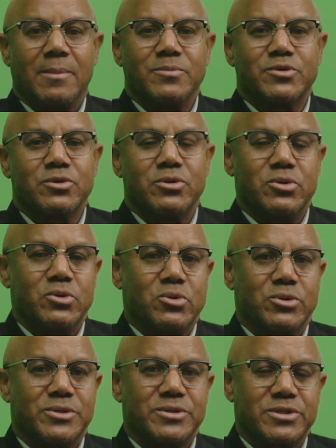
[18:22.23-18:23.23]
So you
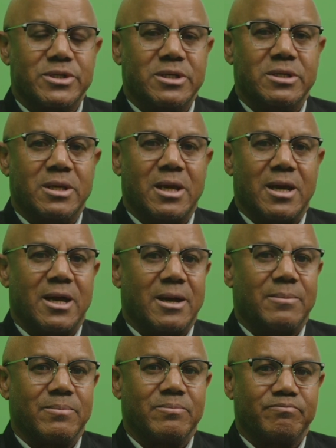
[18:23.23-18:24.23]
could see
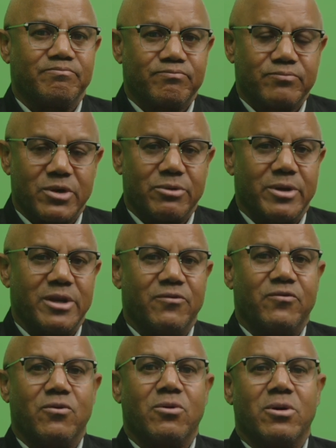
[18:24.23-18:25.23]

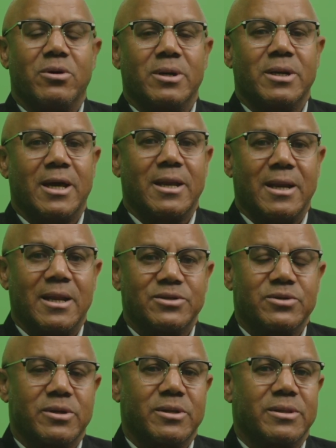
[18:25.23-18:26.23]
rainfall and that
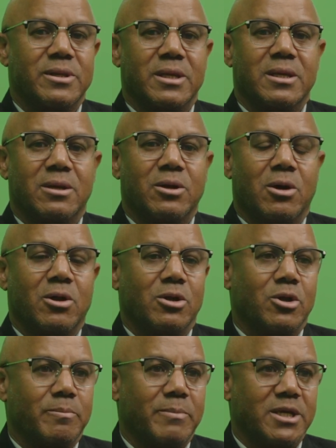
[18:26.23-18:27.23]
sort of thing a
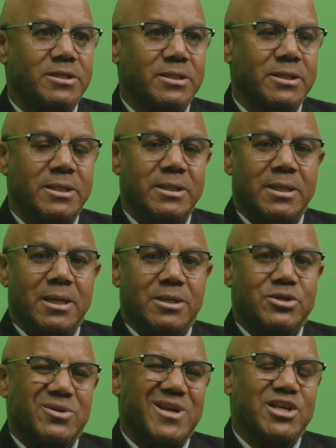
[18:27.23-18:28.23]
lot better.
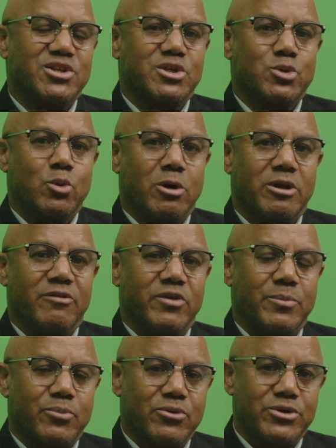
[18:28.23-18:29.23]
So that's just one of
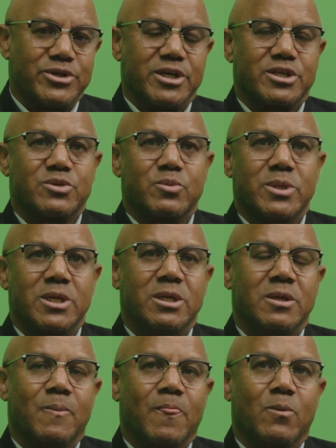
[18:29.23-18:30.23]
the projects
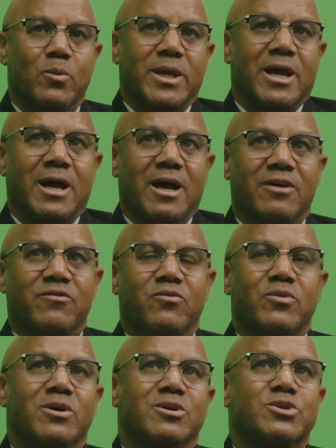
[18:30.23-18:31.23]
we have.
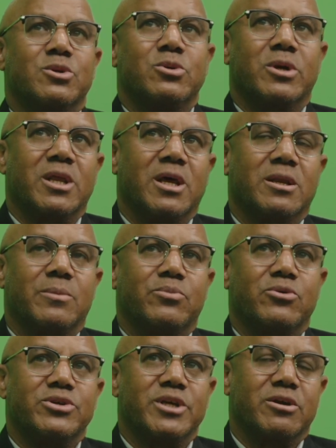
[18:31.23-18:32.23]
We're also looking at a
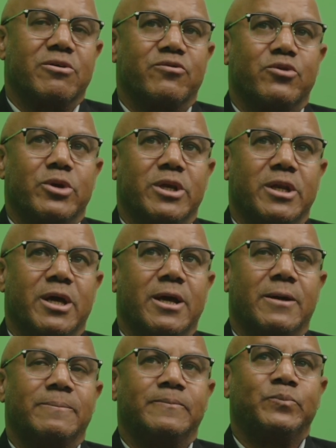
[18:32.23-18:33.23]
project of doing
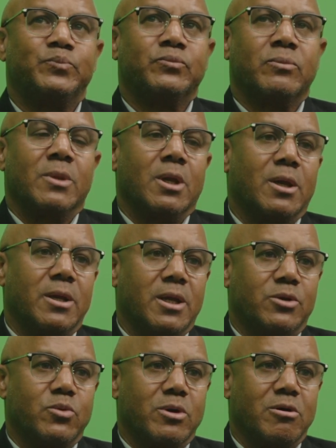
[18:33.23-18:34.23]
a
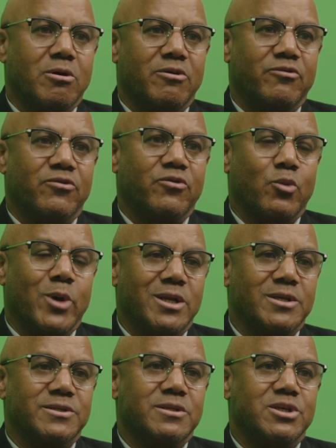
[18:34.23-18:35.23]
network of
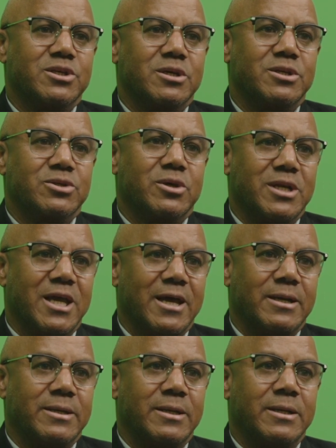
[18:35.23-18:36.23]
weather stations on the
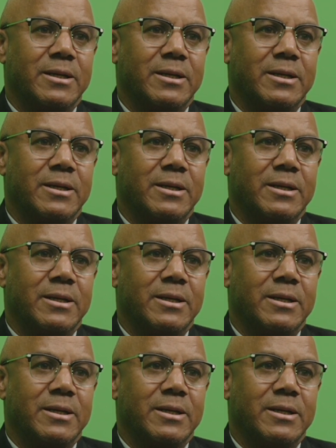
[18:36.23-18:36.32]
island.